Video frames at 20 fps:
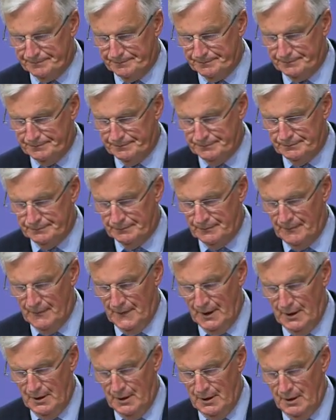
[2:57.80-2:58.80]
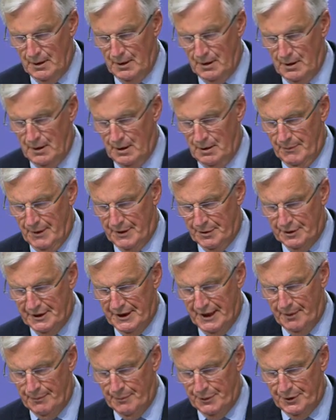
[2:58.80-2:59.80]
uh, I'd like to pay tribute to the
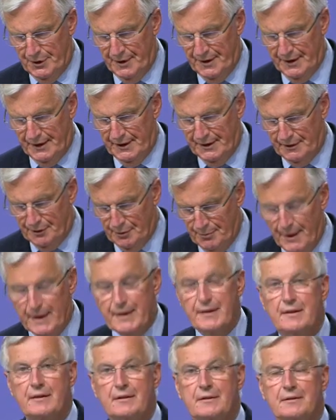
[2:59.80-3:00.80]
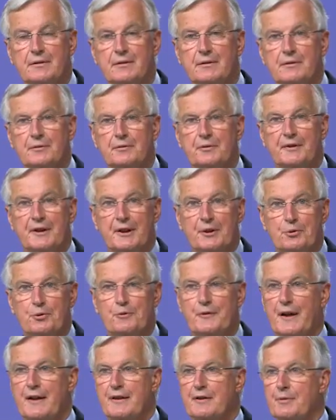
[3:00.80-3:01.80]
professionalism of all concerned. However, at the end of
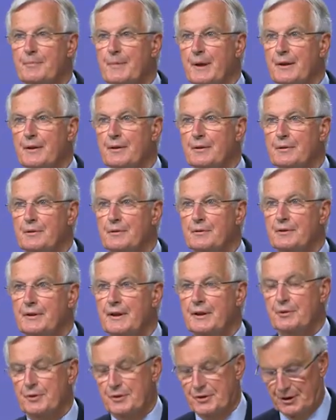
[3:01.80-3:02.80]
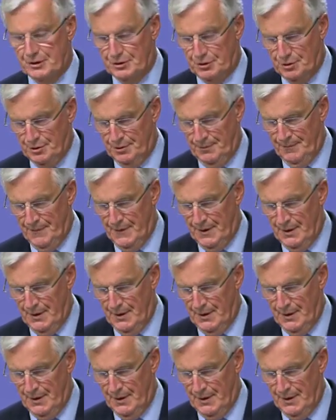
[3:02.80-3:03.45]
this week, this